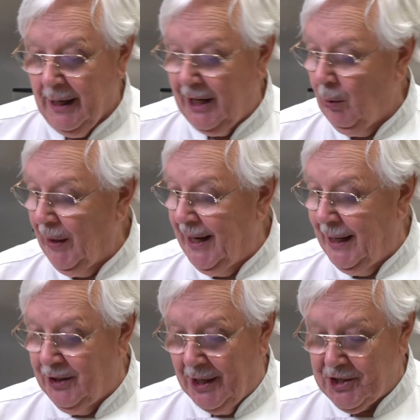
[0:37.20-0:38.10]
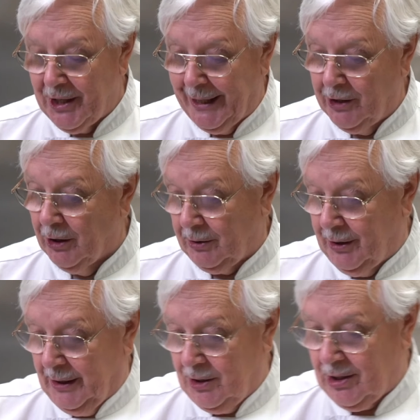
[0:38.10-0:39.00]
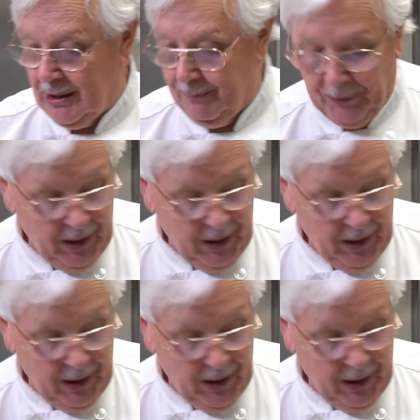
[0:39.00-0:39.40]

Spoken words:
and I went ahead yesterday and cooked this.